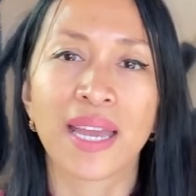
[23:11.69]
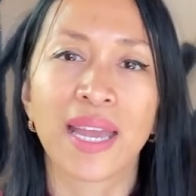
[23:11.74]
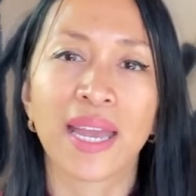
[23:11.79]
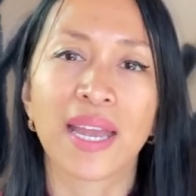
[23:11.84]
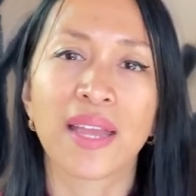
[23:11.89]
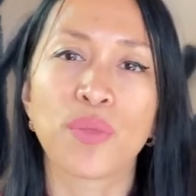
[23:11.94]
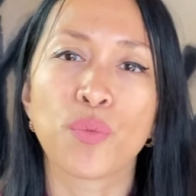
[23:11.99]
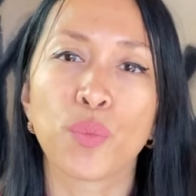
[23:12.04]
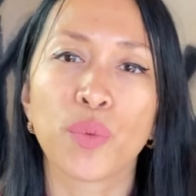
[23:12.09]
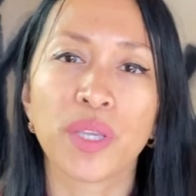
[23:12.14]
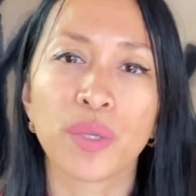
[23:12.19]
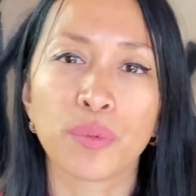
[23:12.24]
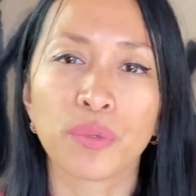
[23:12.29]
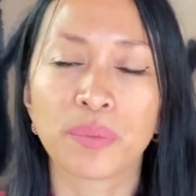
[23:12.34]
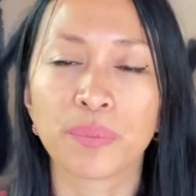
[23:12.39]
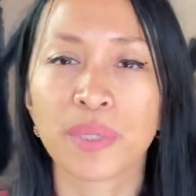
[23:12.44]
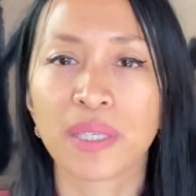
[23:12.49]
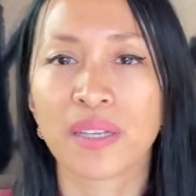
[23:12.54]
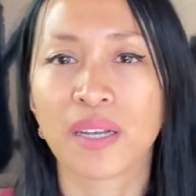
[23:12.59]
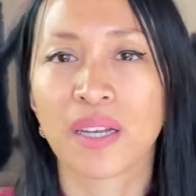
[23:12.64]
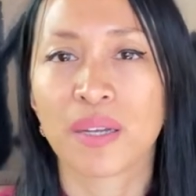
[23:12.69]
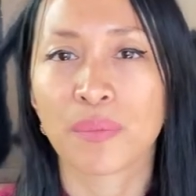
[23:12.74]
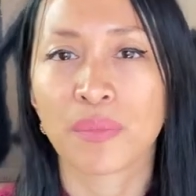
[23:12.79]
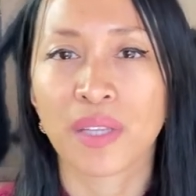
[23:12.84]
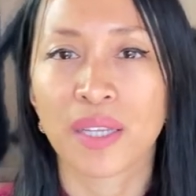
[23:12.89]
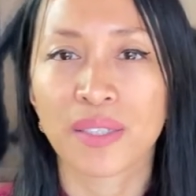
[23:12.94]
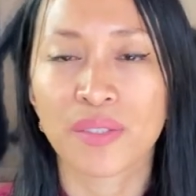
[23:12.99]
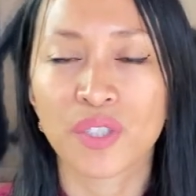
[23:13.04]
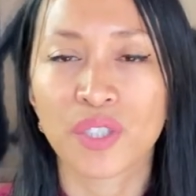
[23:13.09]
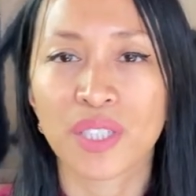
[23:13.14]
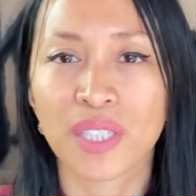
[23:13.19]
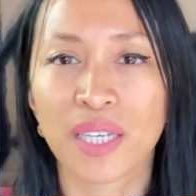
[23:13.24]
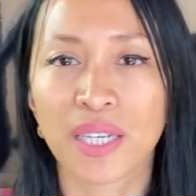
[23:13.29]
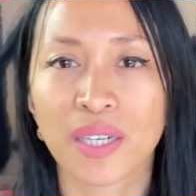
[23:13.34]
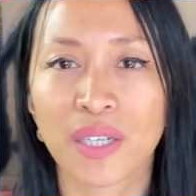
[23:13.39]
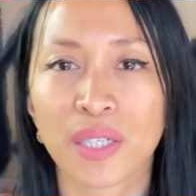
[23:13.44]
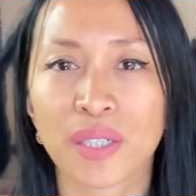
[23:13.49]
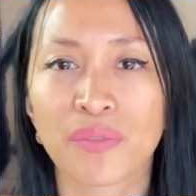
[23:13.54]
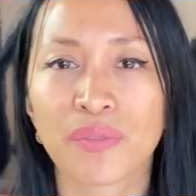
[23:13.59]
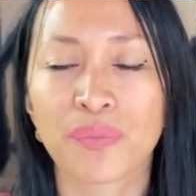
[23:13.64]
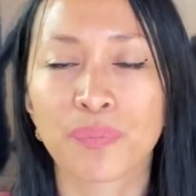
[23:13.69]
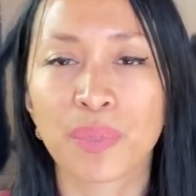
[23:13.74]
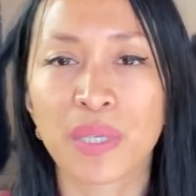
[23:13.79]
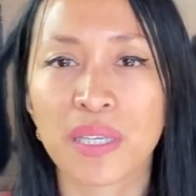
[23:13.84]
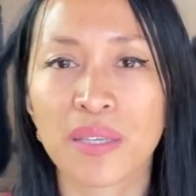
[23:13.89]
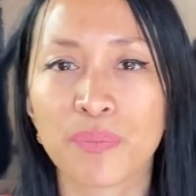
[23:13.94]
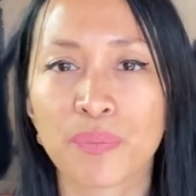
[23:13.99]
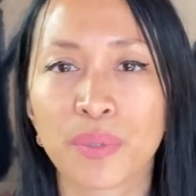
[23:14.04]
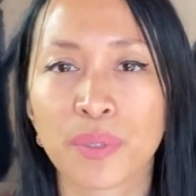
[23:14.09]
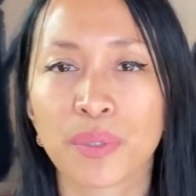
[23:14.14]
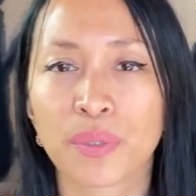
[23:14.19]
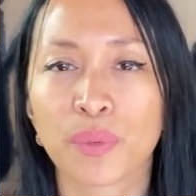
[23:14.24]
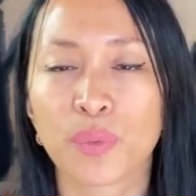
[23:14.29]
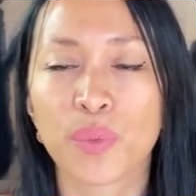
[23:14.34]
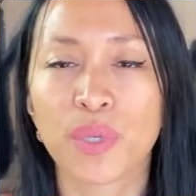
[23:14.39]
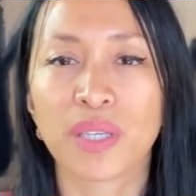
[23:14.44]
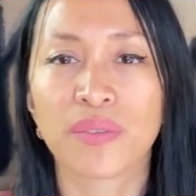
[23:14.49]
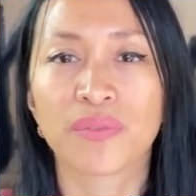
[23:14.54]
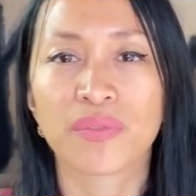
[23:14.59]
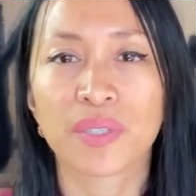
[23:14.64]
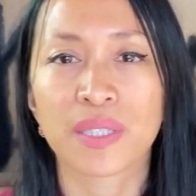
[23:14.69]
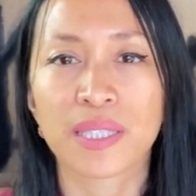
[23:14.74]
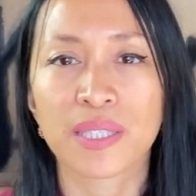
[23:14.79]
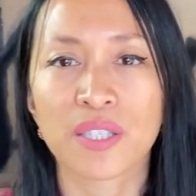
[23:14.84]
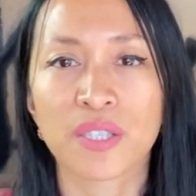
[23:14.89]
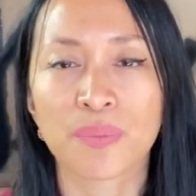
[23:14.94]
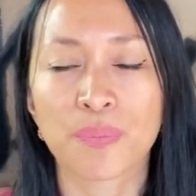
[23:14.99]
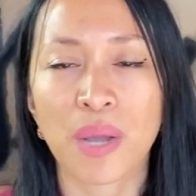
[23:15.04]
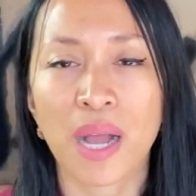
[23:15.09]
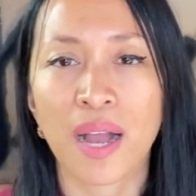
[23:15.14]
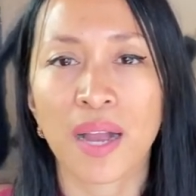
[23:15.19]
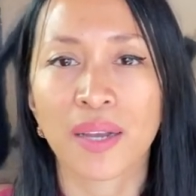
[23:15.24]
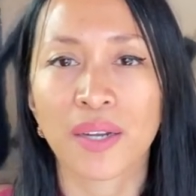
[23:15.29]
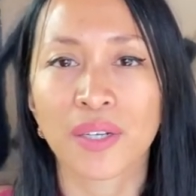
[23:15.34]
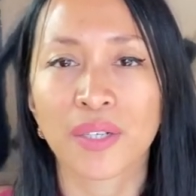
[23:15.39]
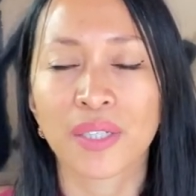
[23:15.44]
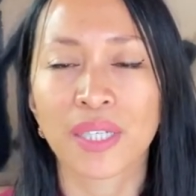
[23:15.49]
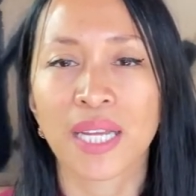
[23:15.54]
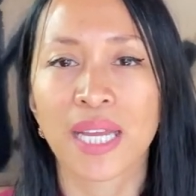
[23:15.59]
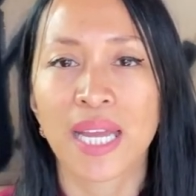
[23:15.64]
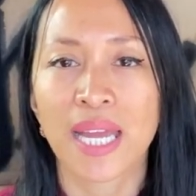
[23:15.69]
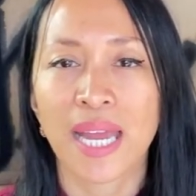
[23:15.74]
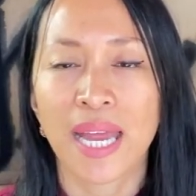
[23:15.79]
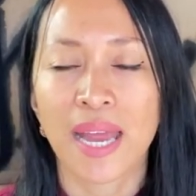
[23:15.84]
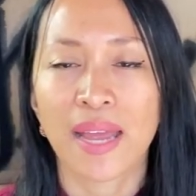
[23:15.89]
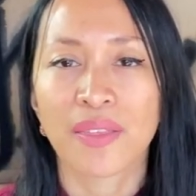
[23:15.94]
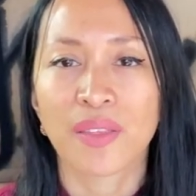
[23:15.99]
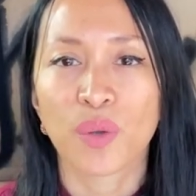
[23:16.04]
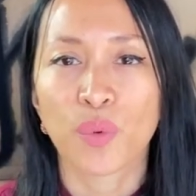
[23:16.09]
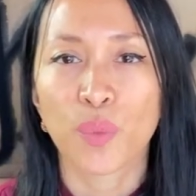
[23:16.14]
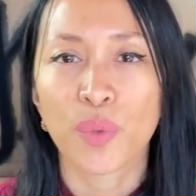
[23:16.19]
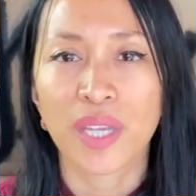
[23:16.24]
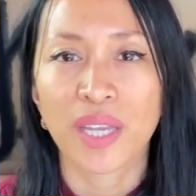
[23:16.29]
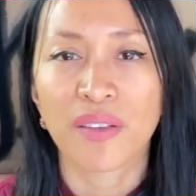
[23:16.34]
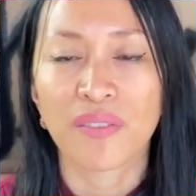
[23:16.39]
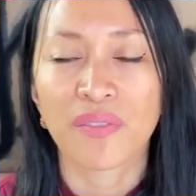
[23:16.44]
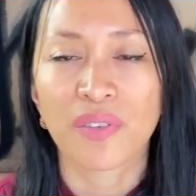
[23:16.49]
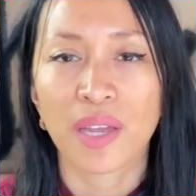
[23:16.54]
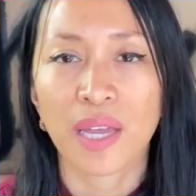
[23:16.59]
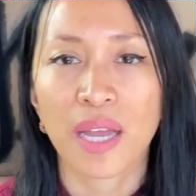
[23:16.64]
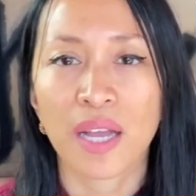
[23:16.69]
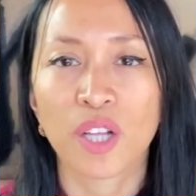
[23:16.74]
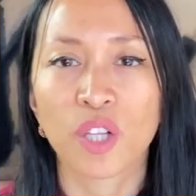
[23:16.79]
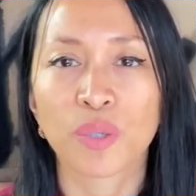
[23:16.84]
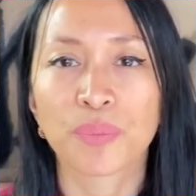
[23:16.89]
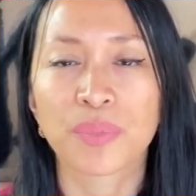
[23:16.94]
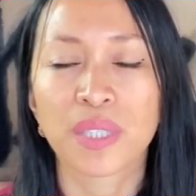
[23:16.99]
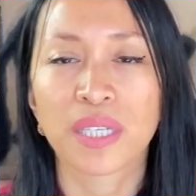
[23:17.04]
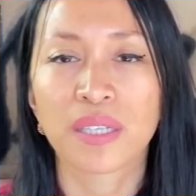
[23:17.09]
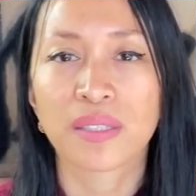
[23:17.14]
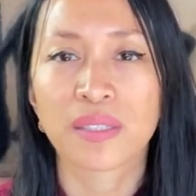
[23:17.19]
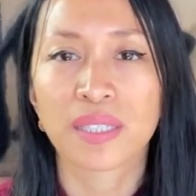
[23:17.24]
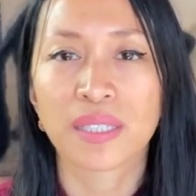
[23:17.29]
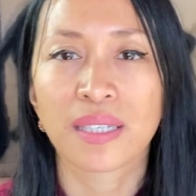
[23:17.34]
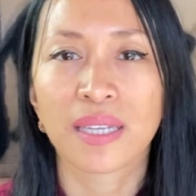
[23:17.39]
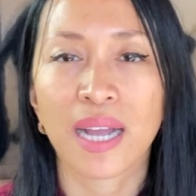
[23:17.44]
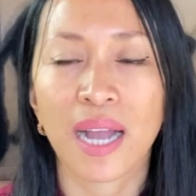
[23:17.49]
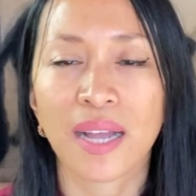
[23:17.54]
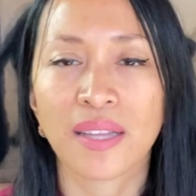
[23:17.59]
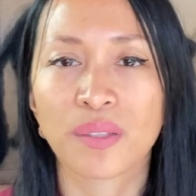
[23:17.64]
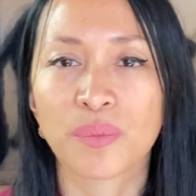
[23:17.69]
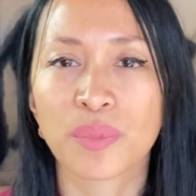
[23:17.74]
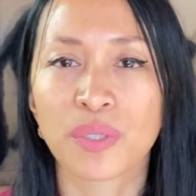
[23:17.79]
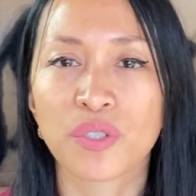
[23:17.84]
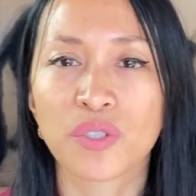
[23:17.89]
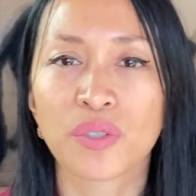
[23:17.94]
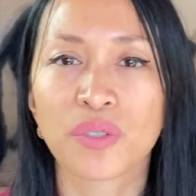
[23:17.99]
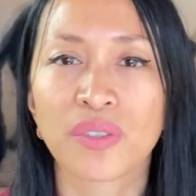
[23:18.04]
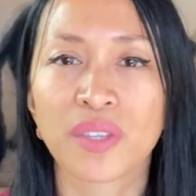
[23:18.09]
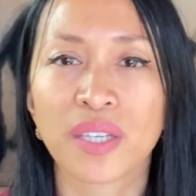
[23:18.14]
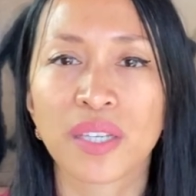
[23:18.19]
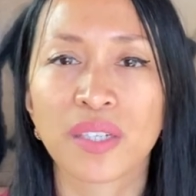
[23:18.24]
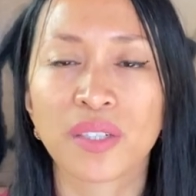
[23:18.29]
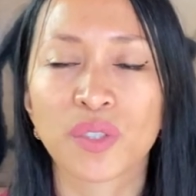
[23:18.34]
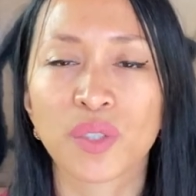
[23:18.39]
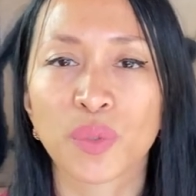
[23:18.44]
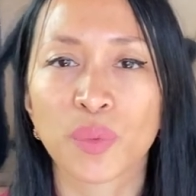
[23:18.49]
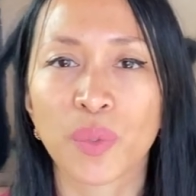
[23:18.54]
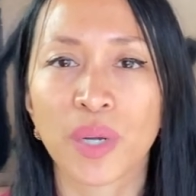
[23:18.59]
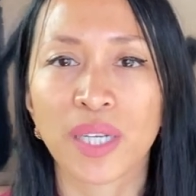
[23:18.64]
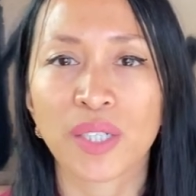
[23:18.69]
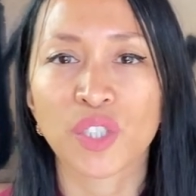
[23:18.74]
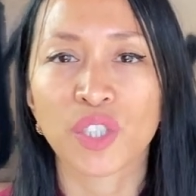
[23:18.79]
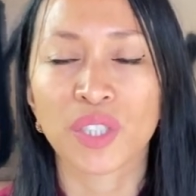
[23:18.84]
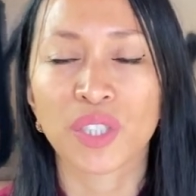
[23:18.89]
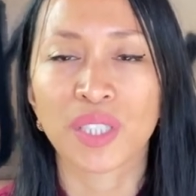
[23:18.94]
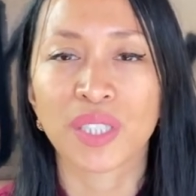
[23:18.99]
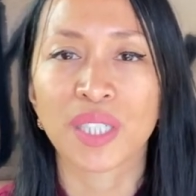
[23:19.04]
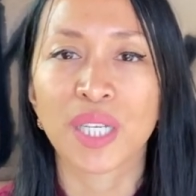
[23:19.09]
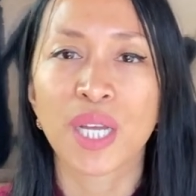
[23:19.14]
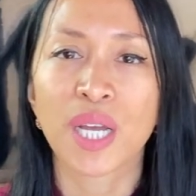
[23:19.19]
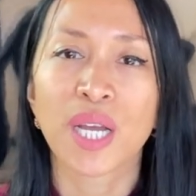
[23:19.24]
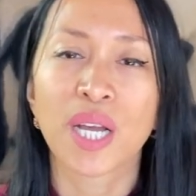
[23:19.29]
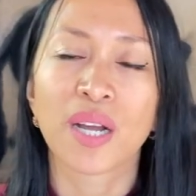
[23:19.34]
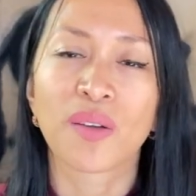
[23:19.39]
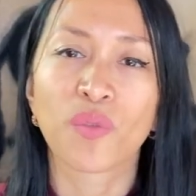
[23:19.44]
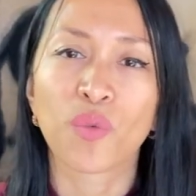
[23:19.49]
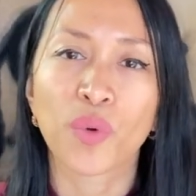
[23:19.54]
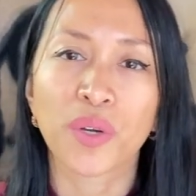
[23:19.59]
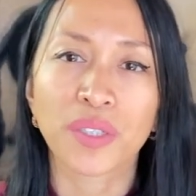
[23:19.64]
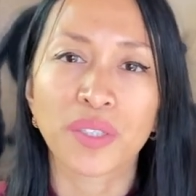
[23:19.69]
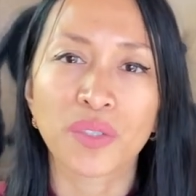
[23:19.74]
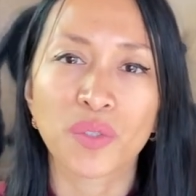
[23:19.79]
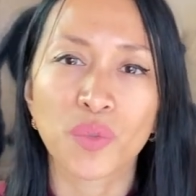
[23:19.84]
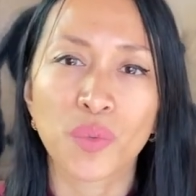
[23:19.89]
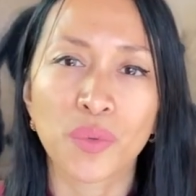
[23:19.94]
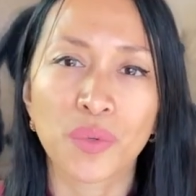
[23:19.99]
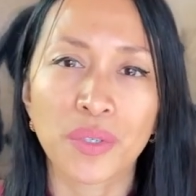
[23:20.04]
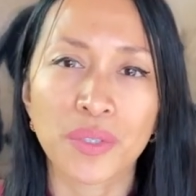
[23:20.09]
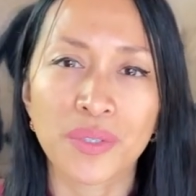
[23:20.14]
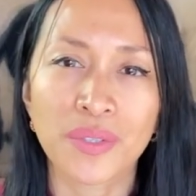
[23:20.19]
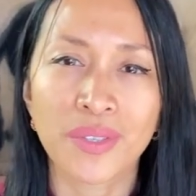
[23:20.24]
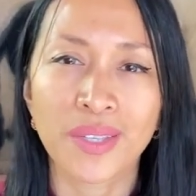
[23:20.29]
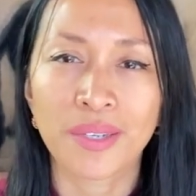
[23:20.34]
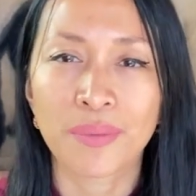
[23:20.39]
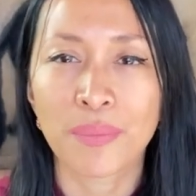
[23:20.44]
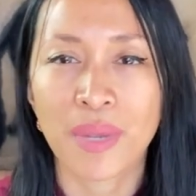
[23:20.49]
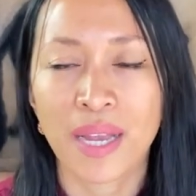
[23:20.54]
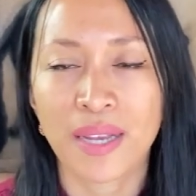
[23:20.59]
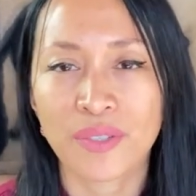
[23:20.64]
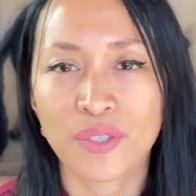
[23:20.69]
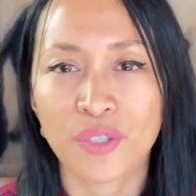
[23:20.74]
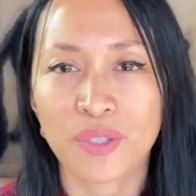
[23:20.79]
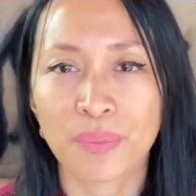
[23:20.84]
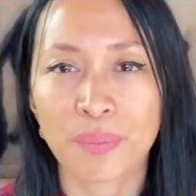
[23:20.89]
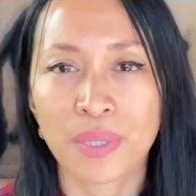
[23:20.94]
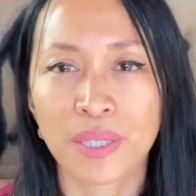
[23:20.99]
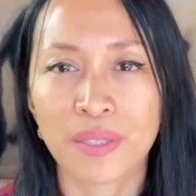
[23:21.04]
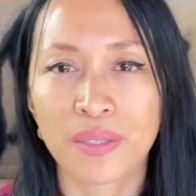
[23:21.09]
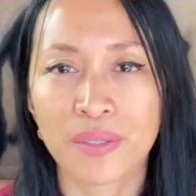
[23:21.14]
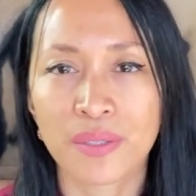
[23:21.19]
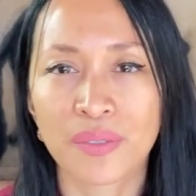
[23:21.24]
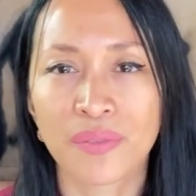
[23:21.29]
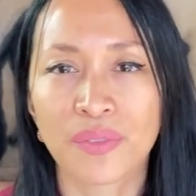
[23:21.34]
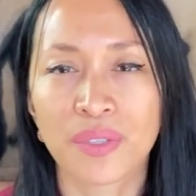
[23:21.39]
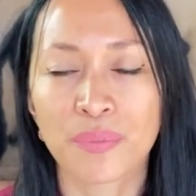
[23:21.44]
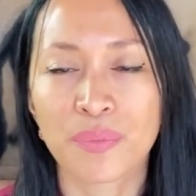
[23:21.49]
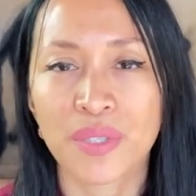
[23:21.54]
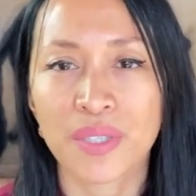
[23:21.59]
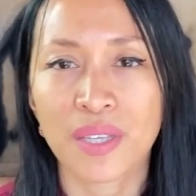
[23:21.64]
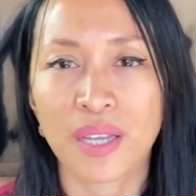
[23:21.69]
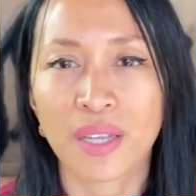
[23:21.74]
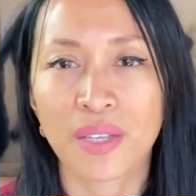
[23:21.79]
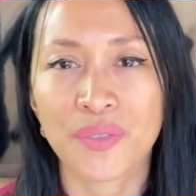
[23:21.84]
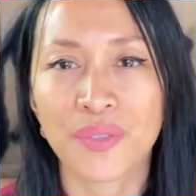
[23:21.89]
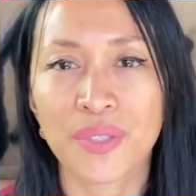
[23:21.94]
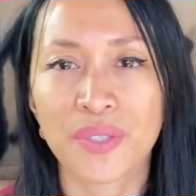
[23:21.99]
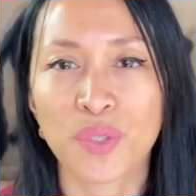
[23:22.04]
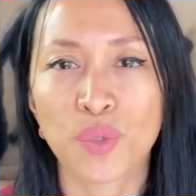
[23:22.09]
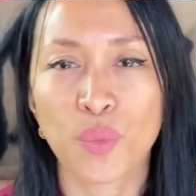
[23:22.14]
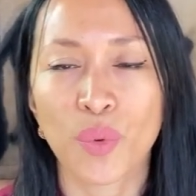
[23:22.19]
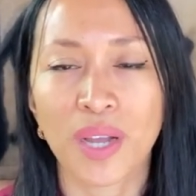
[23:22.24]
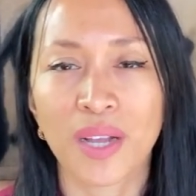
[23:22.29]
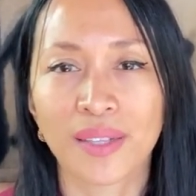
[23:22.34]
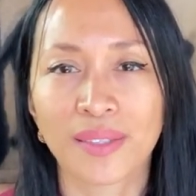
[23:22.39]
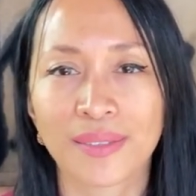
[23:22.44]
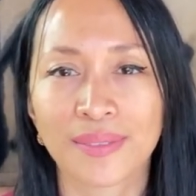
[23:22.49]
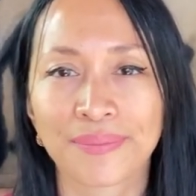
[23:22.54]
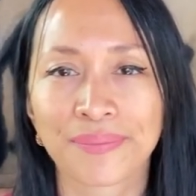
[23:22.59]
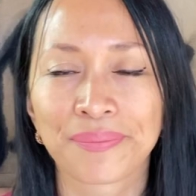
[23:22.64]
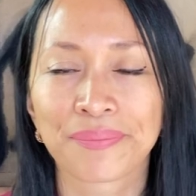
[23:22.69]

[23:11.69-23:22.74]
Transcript: and we will become legendary people we have inspired and that we have helped to guide them into their direction of working towards their masterpiece of themselves as well.